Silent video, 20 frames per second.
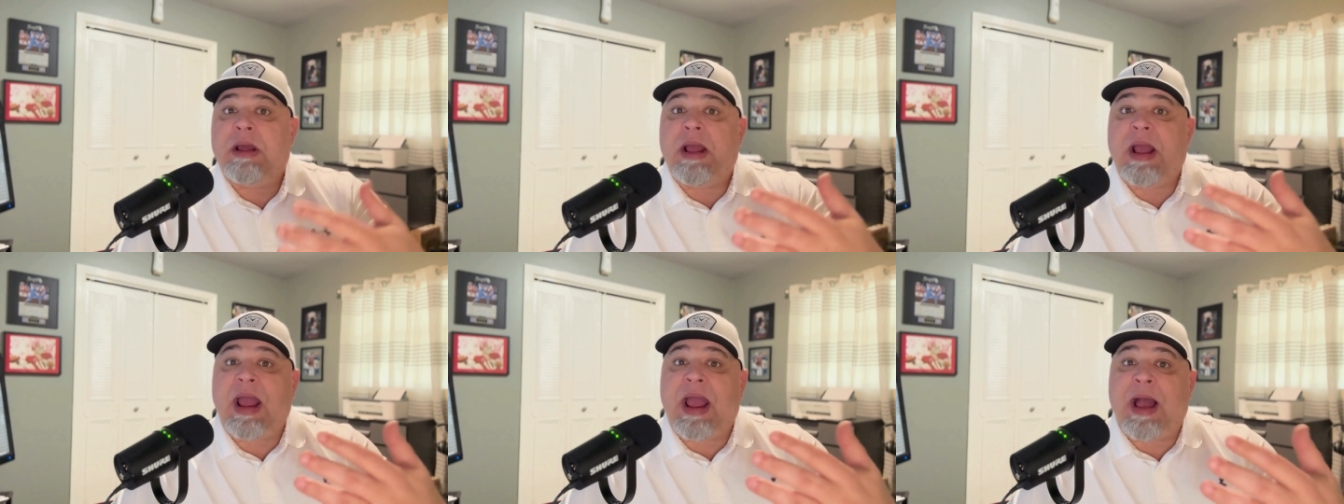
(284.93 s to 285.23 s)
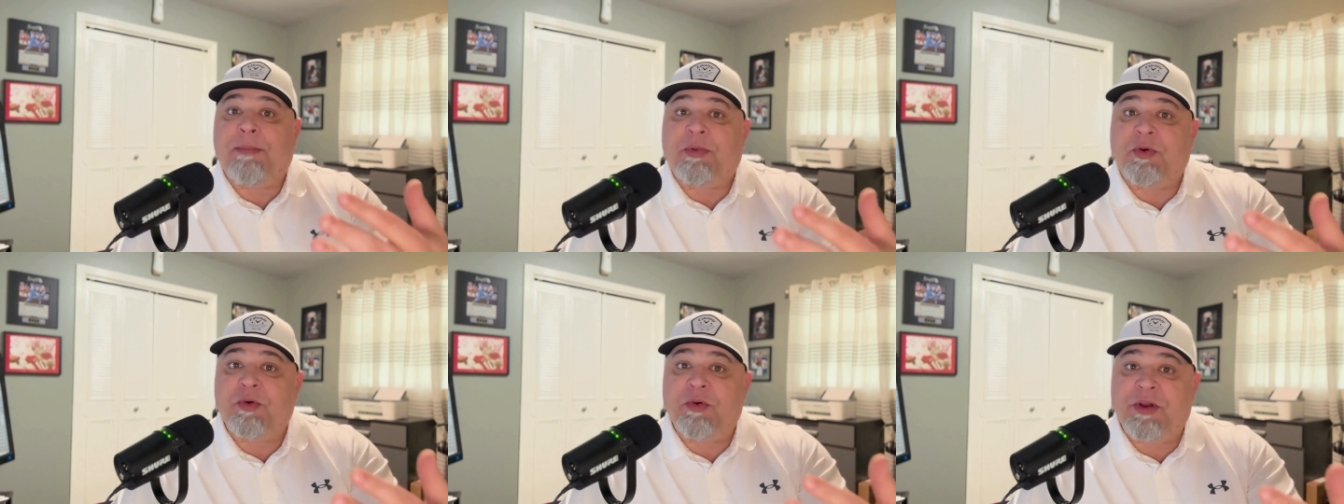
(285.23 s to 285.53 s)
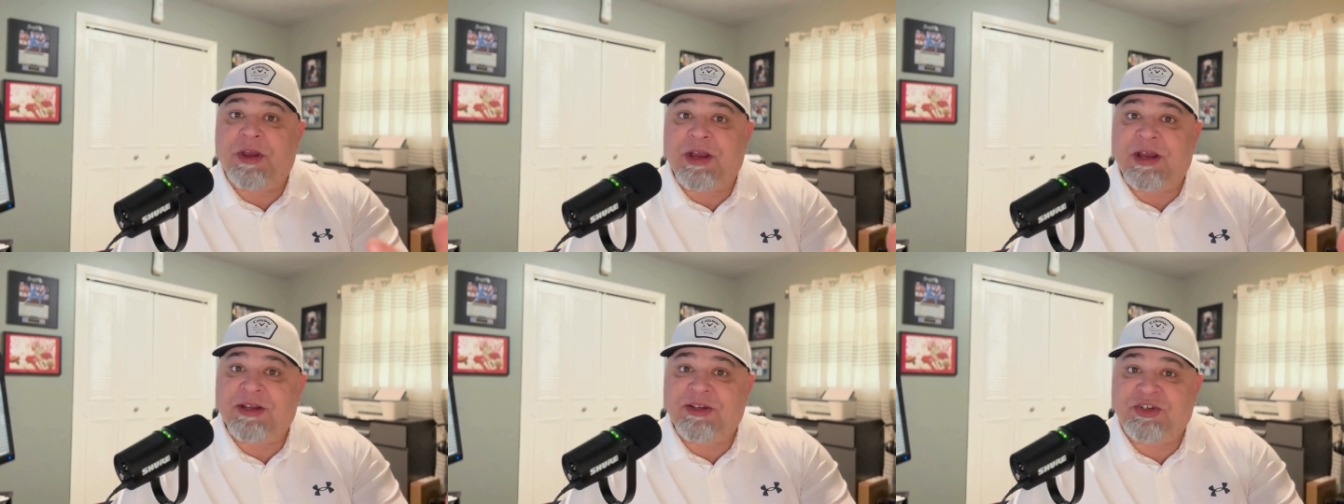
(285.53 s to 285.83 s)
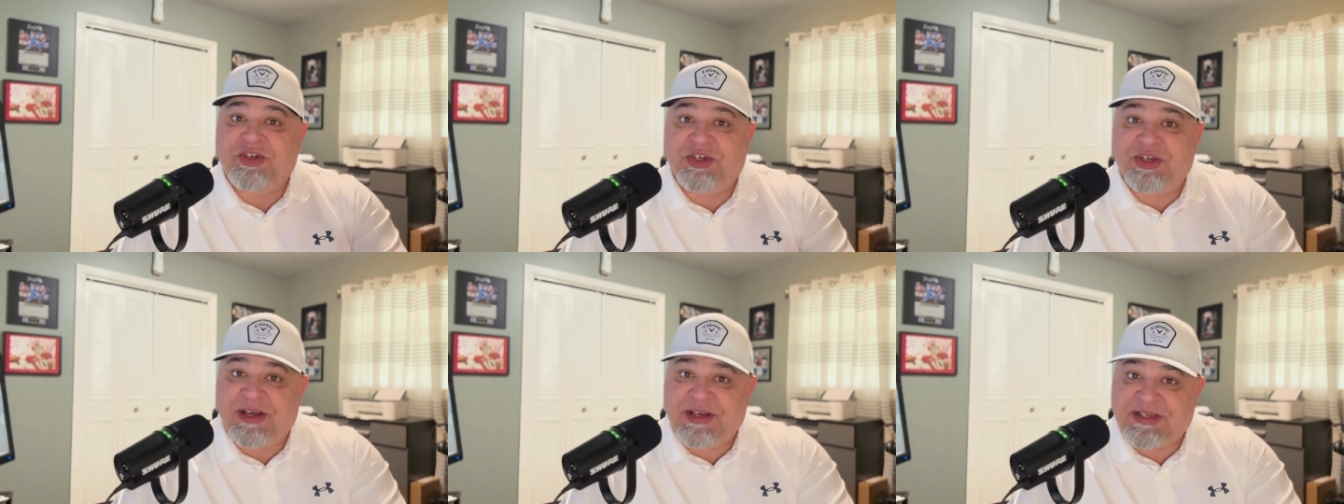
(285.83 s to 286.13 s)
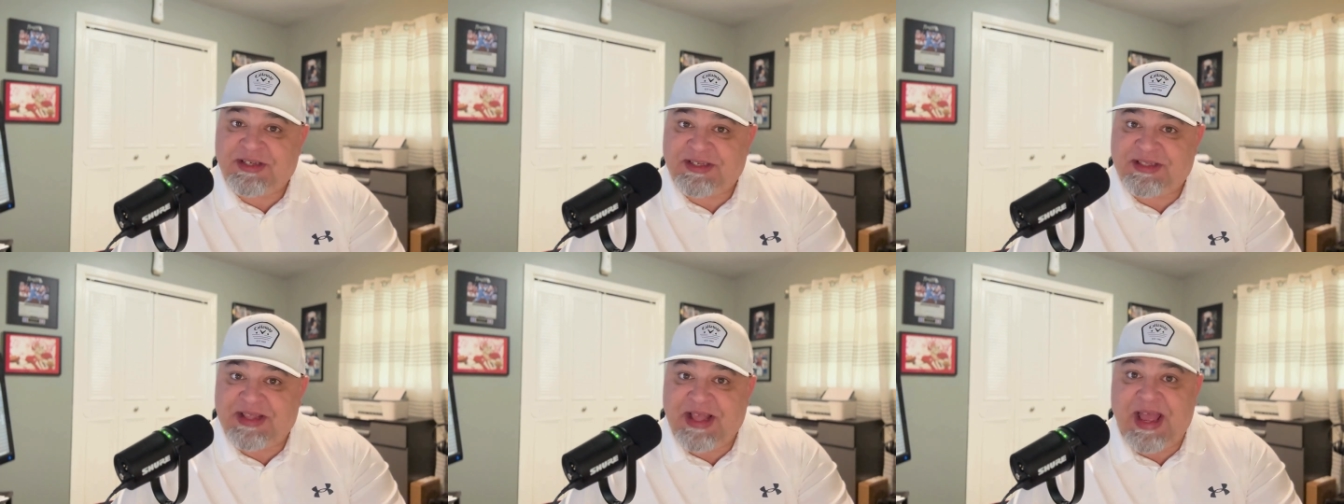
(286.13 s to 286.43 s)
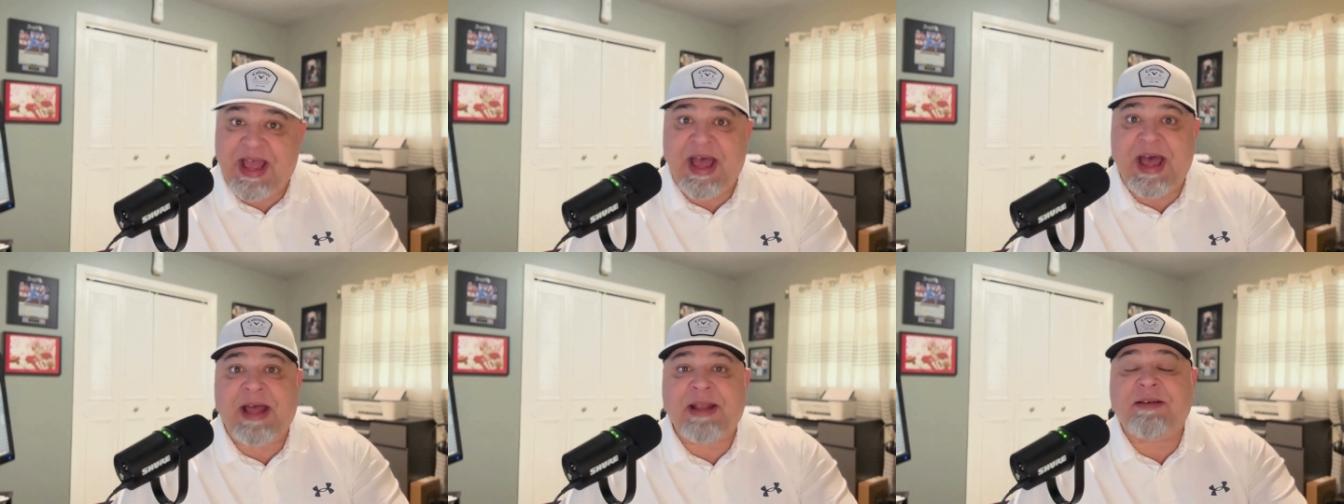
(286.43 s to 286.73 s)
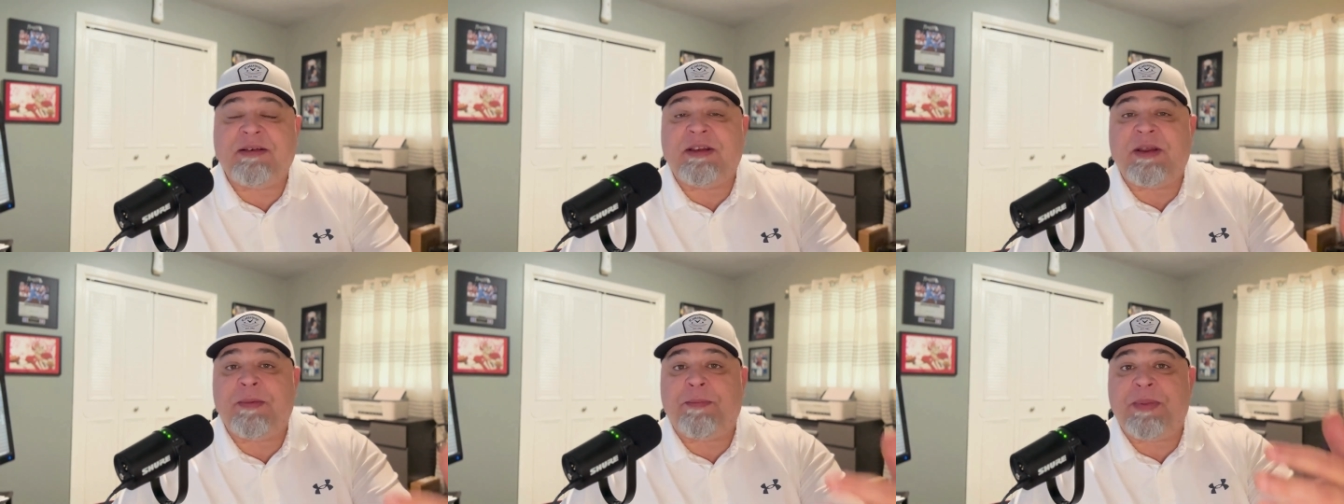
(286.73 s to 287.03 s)
I'm going to adjust
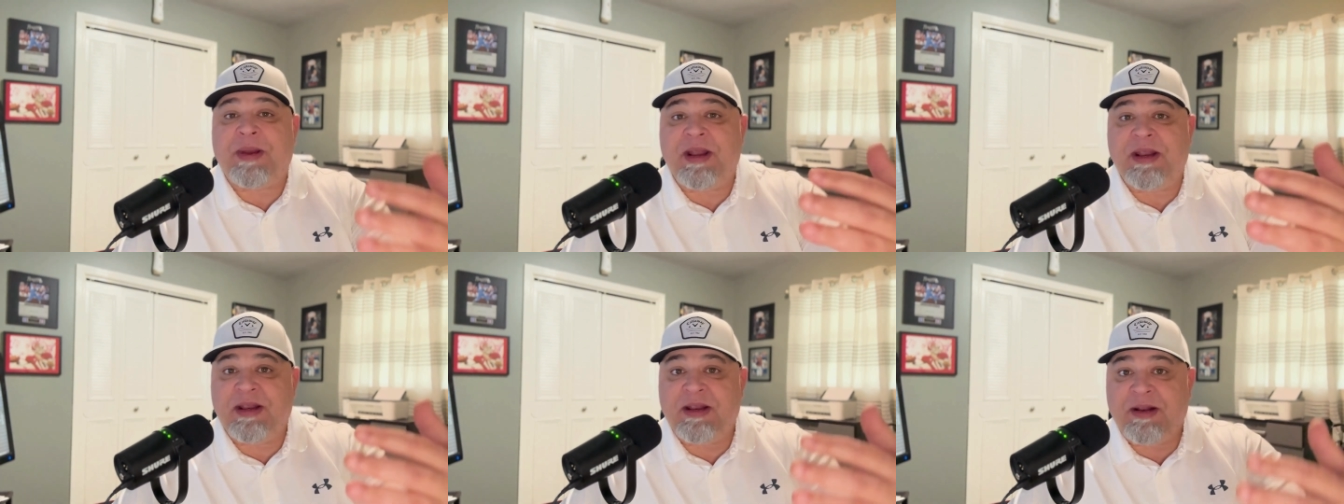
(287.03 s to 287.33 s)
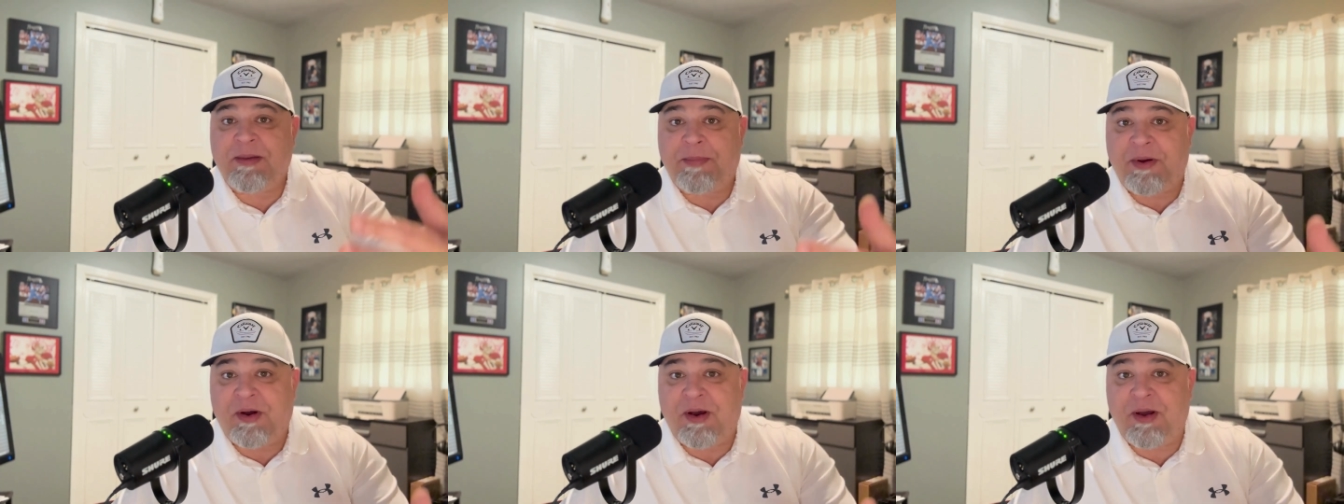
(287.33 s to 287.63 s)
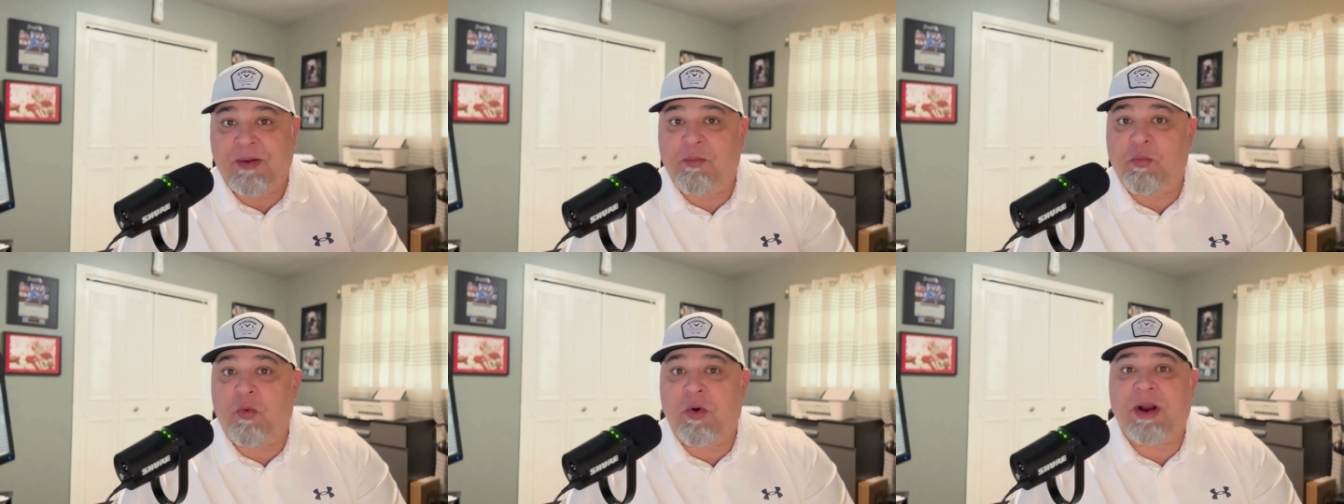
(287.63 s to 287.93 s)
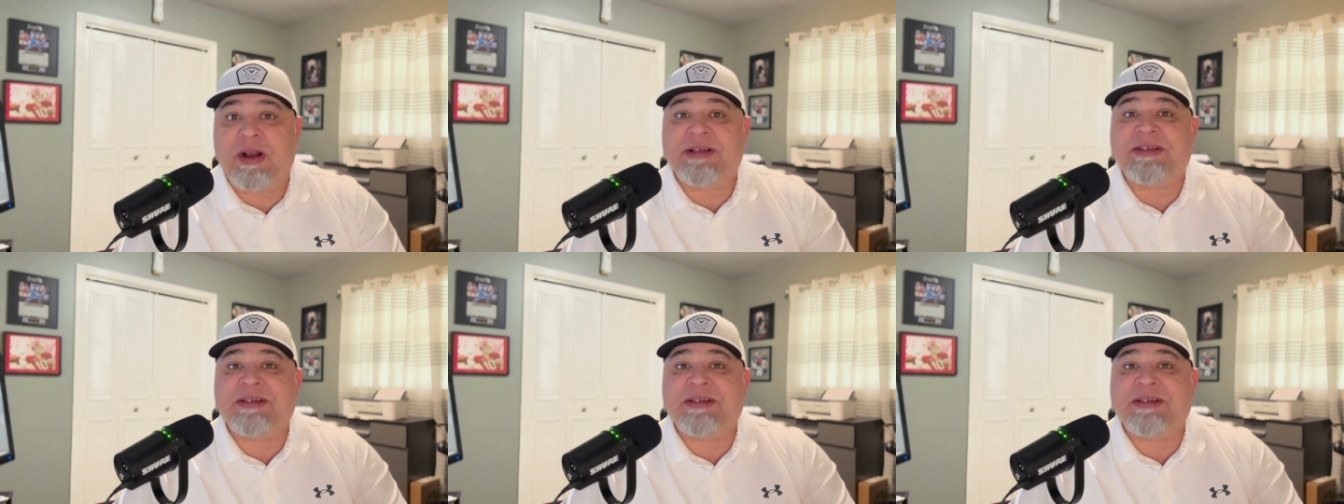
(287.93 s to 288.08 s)
that depending upon what